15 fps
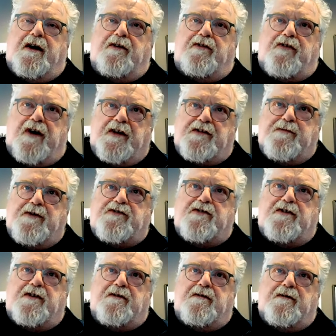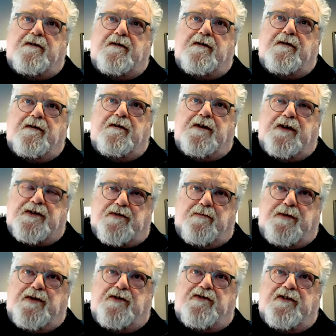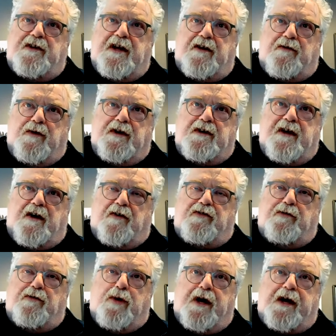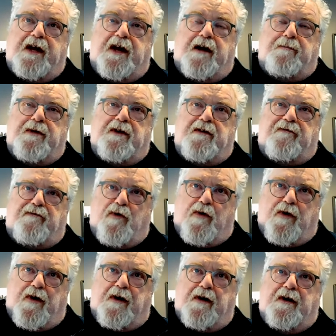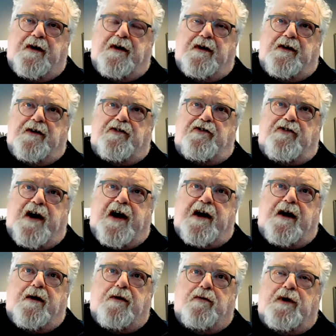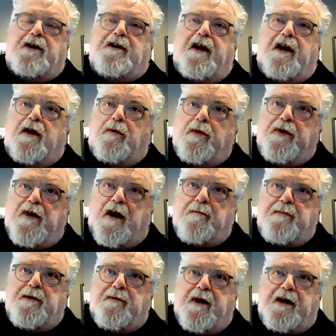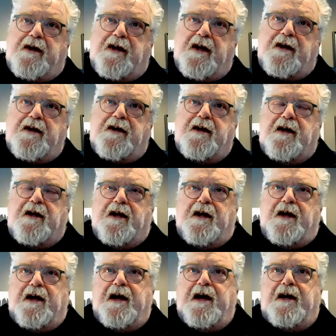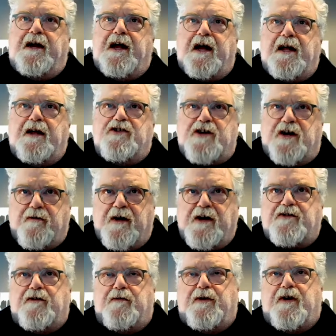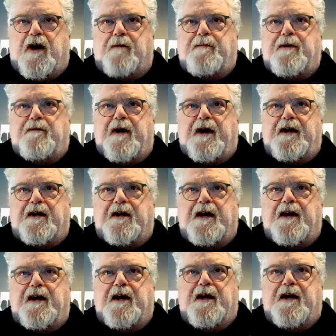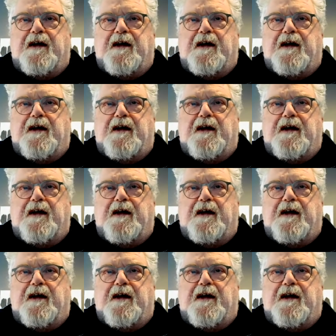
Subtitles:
transmission, distribution, and retail. So breaking up into four strata. Retail would not be regulated, and generation would not be regulated,